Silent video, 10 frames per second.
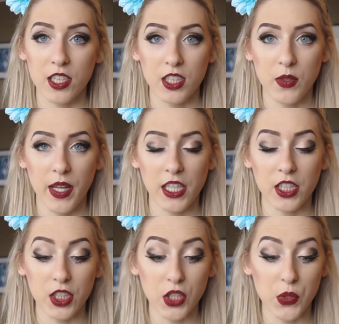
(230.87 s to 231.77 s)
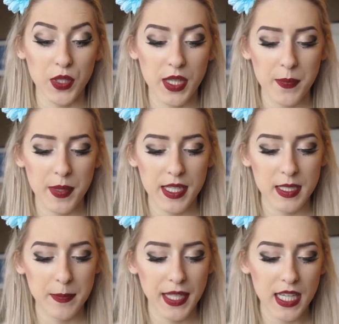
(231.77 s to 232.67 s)
glue and glued them
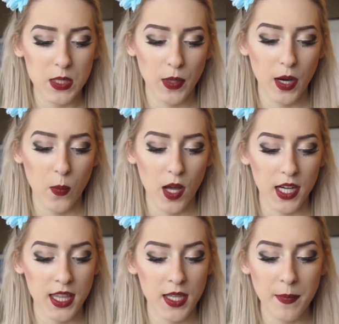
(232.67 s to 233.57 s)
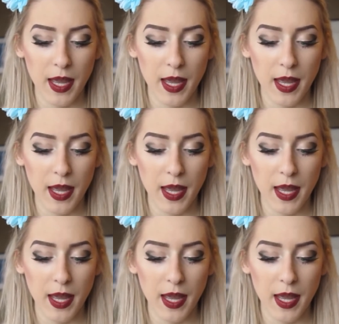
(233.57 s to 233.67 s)
into place where I wanted them.